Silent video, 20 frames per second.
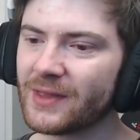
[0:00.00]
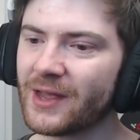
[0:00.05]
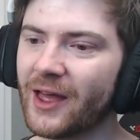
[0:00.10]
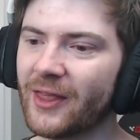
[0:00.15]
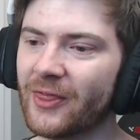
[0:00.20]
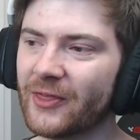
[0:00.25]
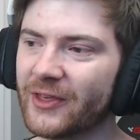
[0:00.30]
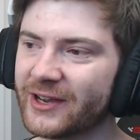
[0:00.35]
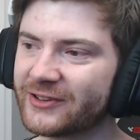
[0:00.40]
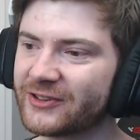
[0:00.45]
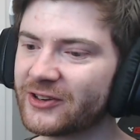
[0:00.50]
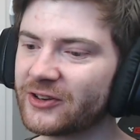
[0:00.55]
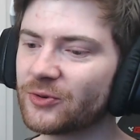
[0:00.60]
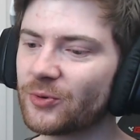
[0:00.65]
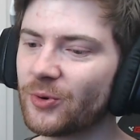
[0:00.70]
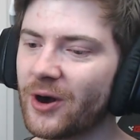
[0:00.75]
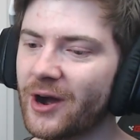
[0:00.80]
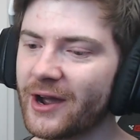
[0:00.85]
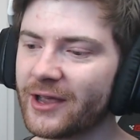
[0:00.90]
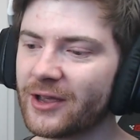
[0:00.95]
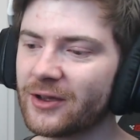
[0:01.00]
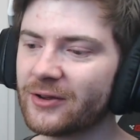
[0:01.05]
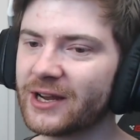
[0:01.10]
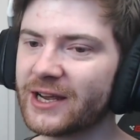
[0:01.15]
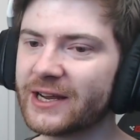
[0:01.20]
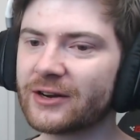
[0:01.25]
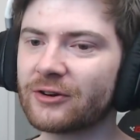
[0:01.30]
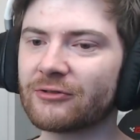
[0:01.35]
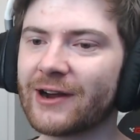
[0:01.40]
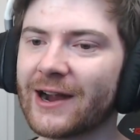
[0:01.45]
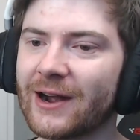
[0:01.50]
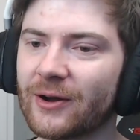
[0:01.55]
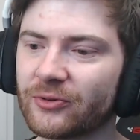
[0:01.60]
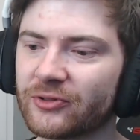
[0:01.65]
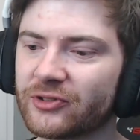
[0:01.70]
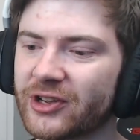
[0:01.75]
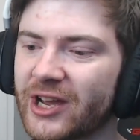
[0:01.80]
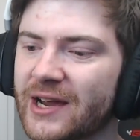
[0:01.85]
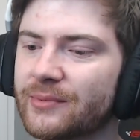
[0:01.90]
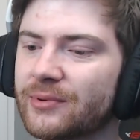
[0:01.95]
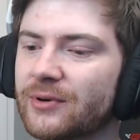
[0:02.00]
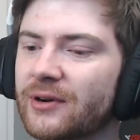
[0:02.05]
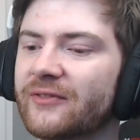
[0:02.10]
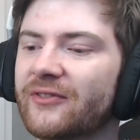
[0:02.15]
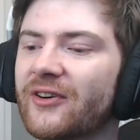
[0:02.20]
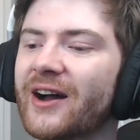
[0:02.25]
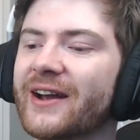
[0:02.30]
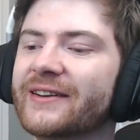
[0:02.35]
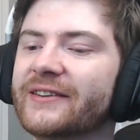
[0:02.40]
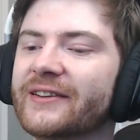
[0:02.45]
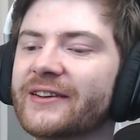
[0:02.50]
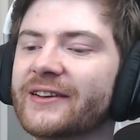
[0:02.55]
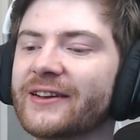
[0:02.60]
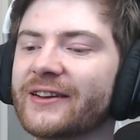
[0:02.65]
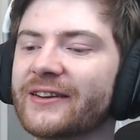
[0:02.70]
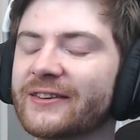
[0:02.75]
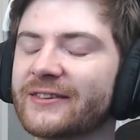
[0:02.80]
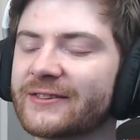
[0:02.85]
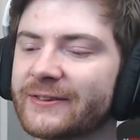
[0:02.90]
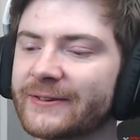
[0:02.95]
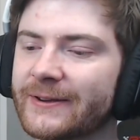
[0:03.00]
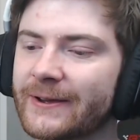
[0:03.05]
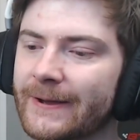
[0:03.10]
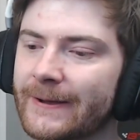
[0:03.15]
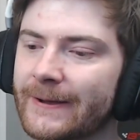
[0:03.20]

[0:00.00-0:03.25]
And this is why you need a round table of ideas.